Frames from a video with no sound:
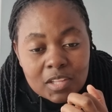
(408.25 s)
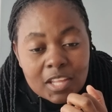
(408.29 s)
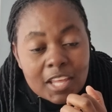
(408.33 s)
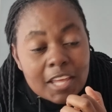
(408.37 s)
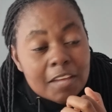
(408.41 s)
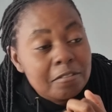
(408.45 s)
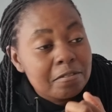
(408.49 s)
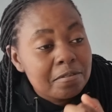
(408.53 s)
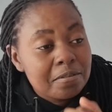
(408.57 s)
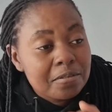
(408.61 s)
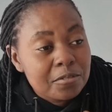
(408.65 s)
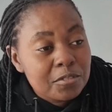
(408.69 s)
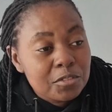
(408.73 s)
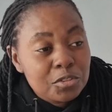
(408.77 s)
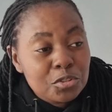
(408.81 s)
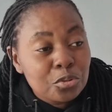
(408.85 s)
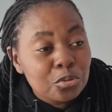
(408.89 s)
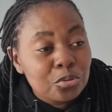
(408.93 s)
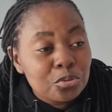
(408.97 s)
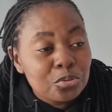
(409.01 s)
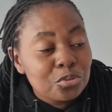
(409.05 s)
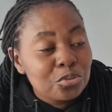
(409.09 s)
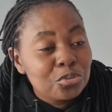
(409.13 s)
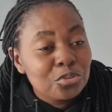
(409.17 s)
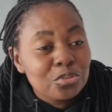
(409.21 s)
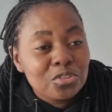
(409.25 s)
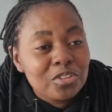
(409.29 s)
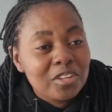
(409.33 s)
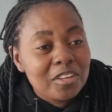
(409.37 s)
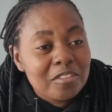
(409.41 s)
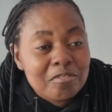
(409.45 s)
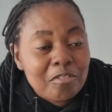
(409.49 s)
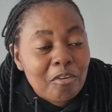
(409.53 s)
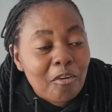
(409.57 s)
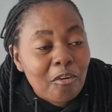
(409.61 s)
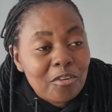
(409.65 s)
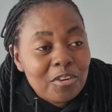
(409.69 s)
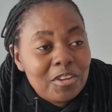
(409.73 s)
If
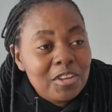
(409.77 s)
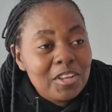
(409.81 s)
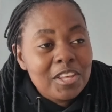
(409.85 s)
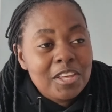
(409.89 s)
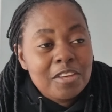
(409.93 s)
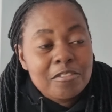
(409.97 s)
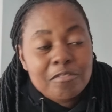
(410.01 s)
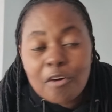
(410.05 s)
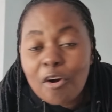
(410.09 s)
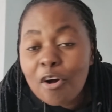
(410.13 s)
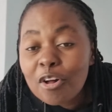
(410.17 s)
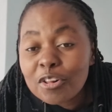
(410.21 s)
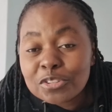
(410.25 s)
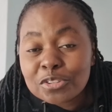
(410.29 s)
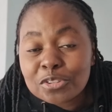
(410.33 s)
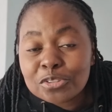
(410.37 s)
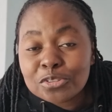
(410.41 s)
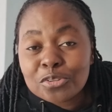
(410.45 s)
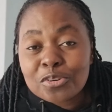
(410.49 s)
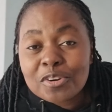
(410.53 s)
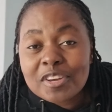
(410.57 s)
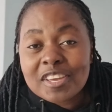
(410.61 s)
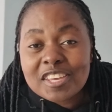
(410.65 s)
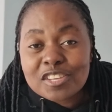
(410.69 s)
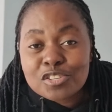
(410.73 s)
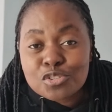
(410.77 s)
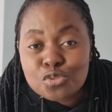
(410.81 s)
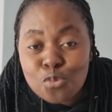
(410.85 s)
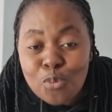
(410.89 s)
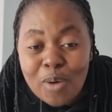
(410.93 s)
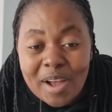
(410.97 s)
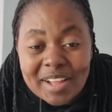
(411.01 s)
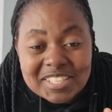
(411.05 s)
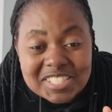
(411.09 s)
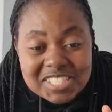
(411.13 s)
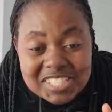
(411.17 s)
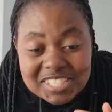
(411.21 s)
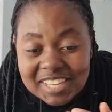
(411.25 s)
all you do is
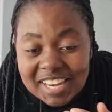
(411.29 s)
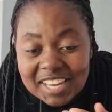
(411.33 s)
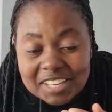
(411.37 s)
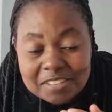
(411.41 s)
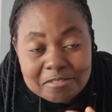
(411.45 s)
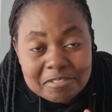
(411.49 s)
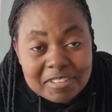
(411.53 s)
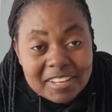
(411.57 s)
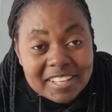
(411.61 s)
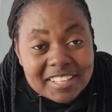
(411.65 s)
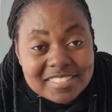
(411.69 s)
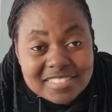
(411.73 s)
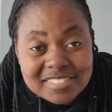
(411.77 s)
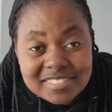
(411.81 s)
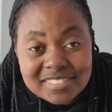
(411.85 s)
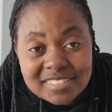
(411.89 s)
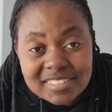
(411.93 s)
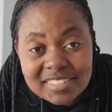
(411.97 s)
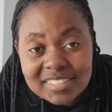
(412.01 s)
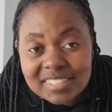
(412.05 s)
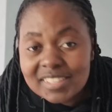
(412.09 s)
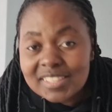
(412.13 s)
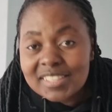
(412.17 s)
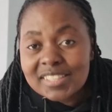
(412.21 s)
watch Netflix,